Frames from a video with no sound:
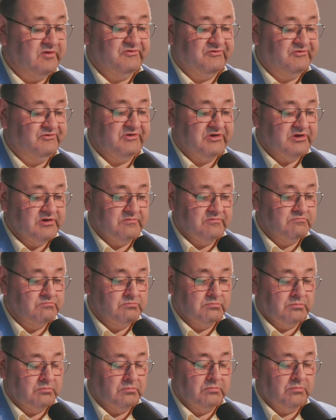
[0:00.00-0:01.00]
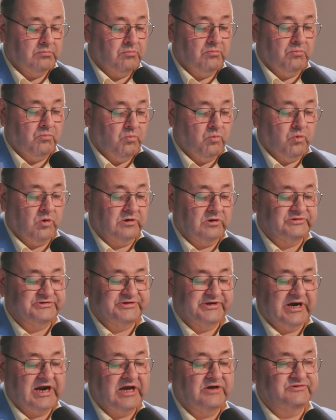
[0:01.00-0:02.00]
the
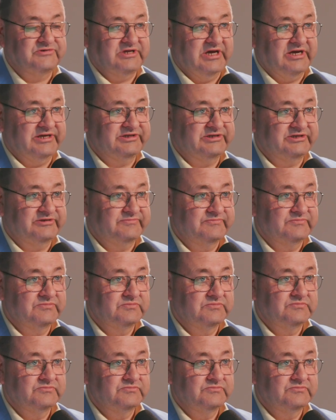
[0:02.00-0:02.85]
world around us.